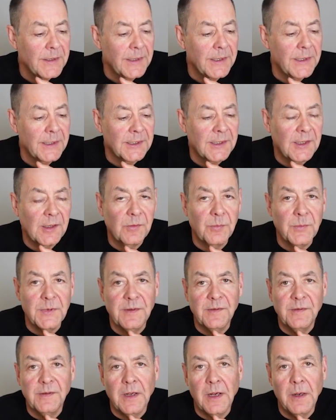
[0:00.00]
It gives me
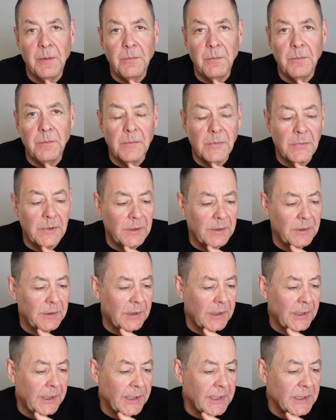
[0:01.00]

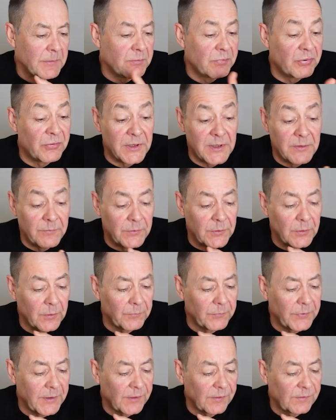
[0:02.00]
a preview
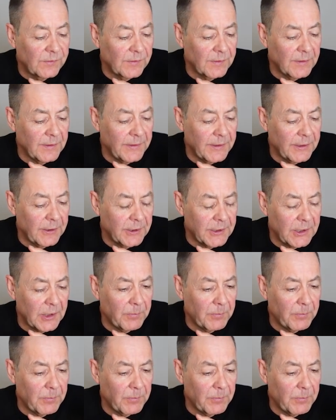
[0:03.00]
of this, and then I can